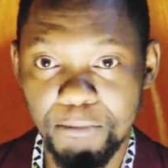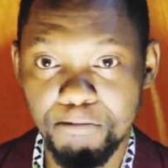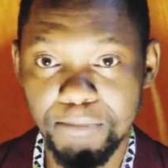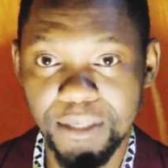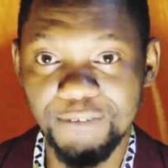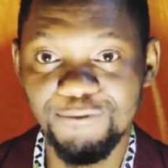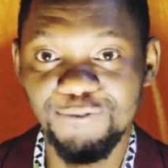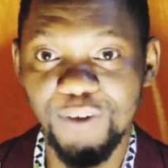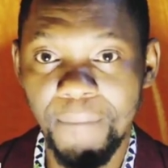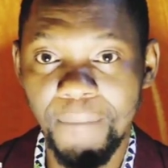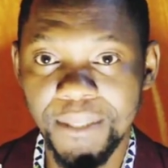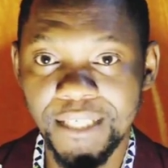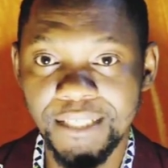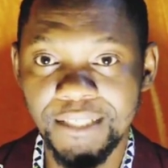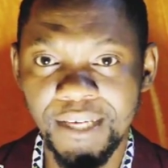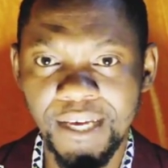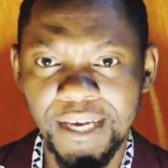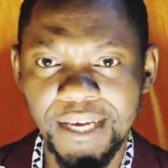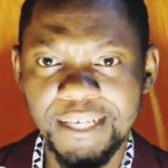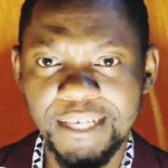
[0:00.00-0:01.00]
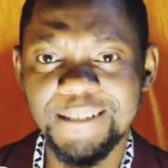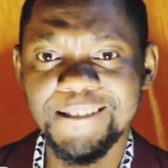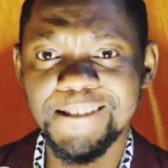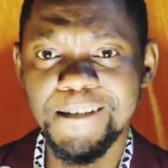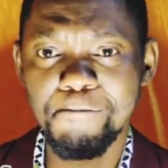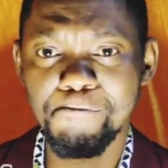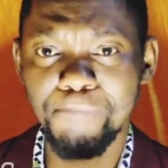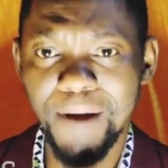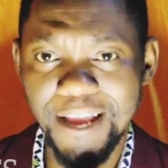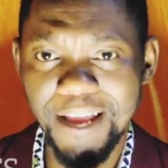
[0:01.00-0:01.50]
big family. It is
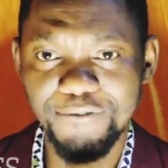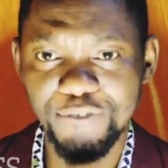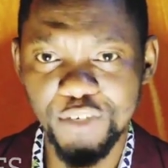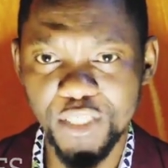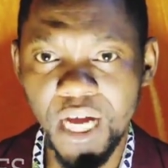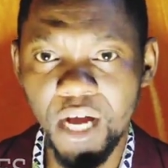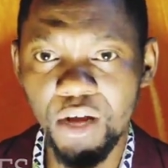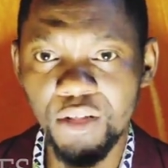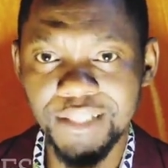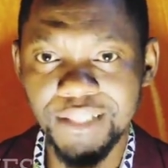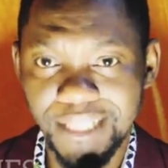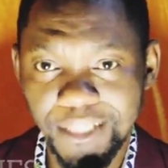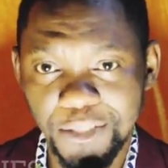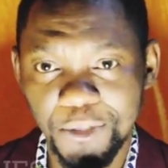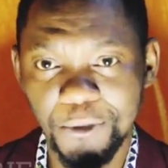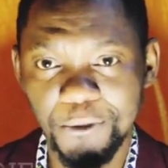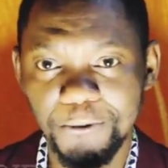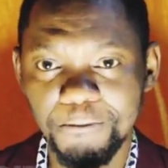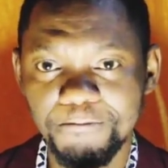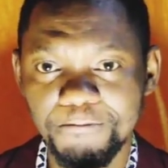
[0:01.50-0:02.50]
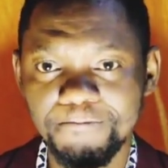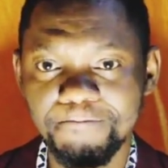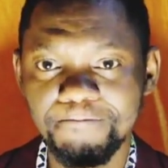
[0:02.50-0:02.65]
a bye for now. Thank you.